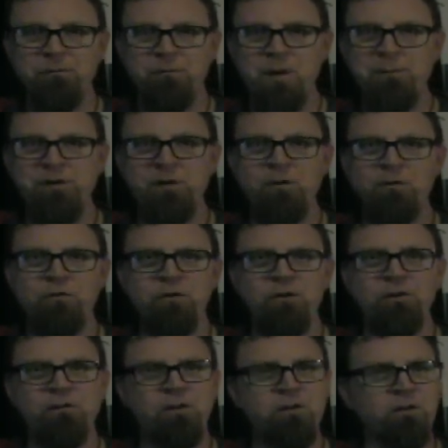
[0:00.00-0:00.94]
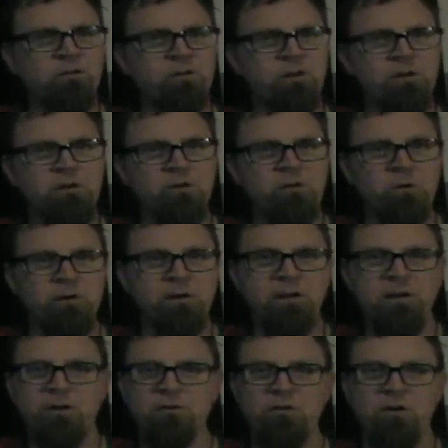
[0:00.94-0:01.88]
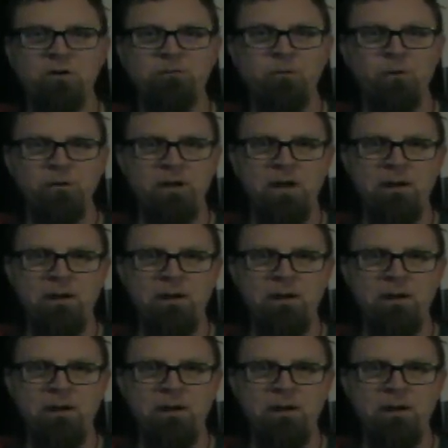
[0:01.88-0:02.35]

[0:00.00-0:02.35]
maybe you should consider doing a Kickstarter for